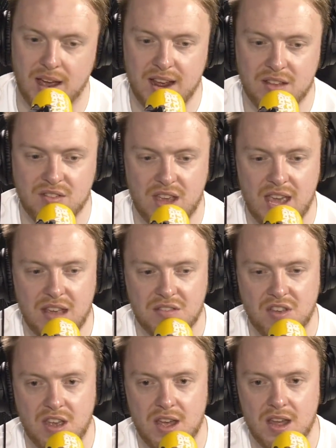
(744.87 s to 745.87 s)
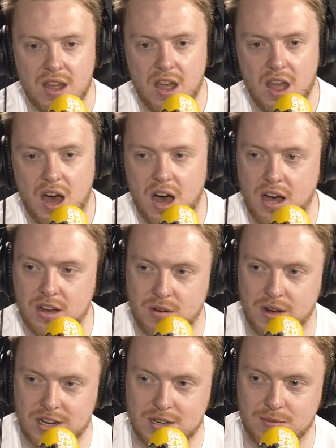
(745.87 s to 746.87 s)
Is a hard
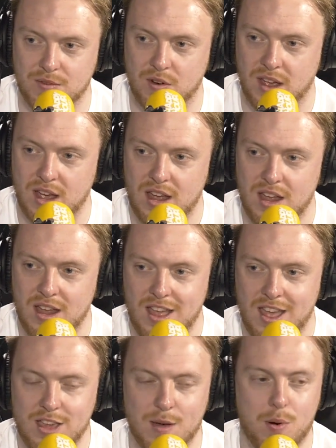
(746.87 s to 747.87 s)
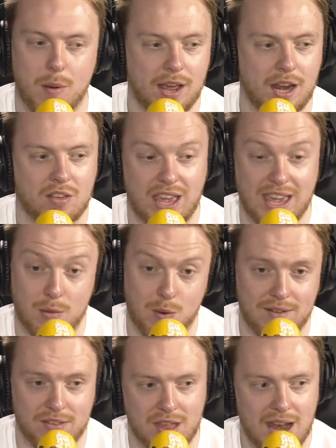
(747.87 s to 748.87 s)
question for you. You're probably gonna say
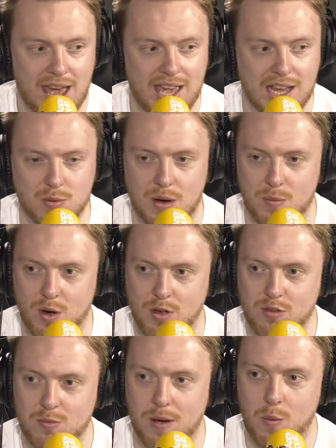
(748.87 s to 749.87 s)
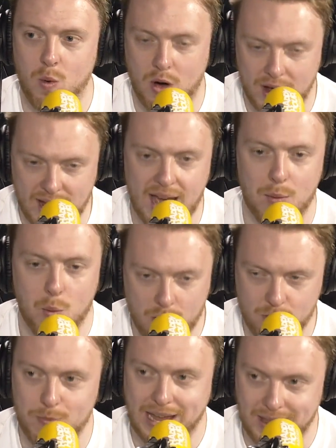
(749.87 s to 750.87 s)
whatever the latest one was, but what's
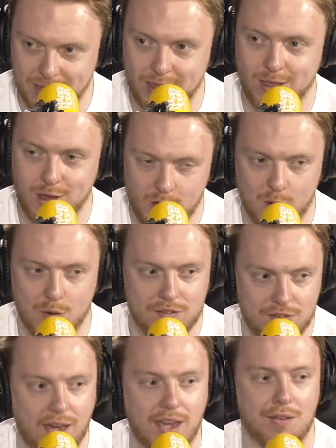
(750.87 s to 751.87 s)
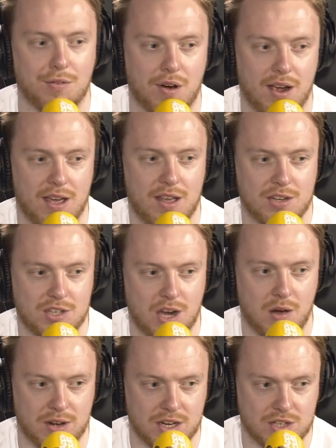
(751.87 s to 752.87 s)
been your favourite
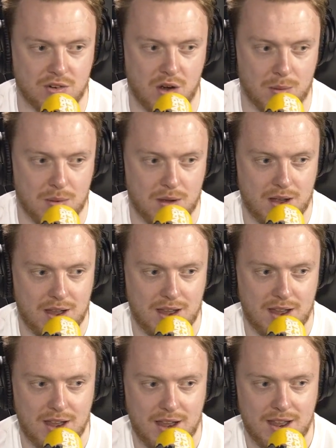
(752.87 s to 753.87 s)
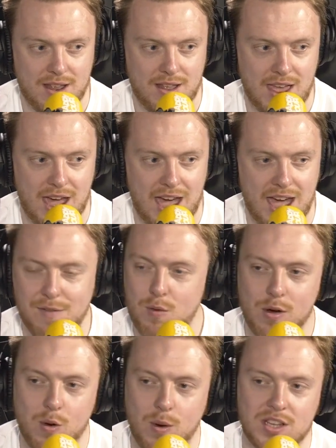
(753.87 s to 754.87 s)
Childish drop? Everyone
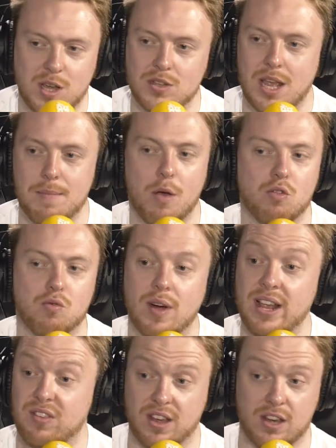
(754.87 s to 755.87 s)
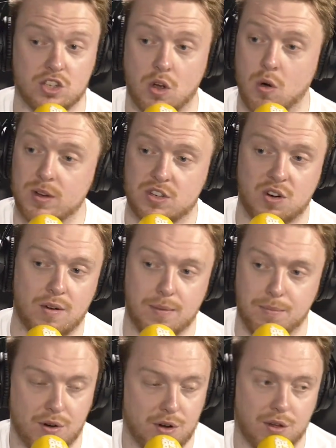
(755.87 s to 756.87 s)
always goes their most recent because you're always trying to
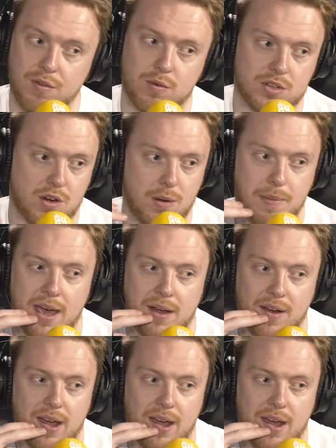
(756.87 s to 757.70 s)
improve, always trying to better it.